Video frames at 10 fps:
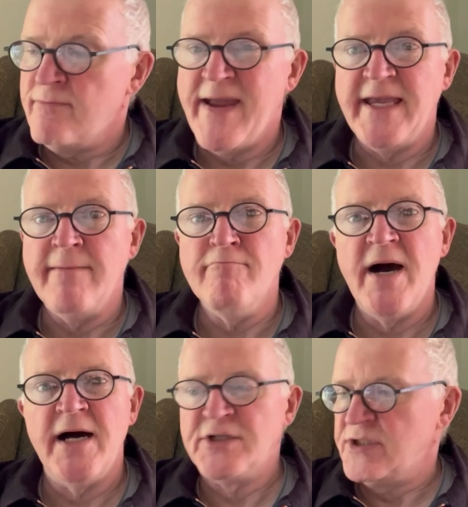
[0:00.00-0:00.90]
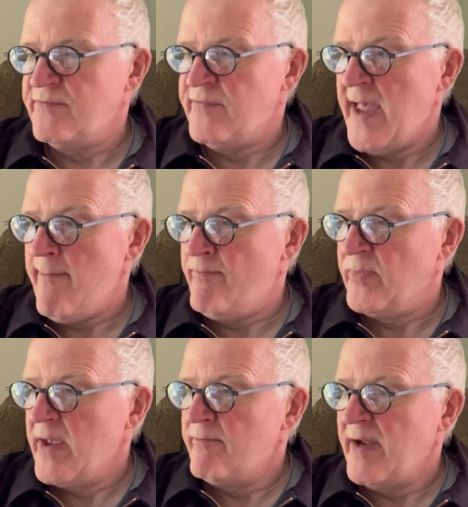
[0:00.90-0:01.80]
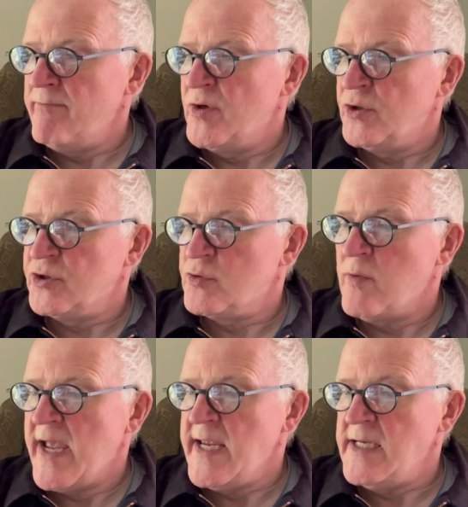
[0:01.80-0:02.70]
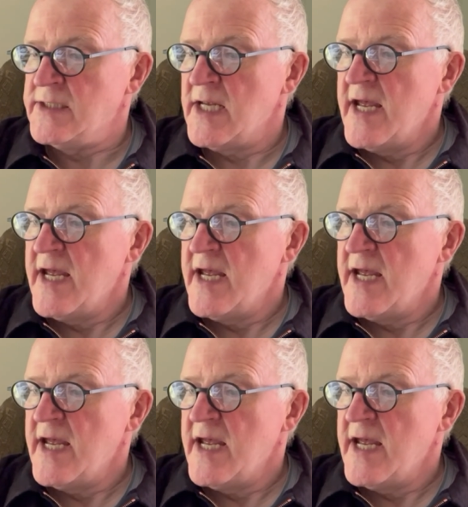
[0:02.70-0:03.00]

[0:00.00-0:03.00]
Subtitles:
making martyrs of them by murderous ways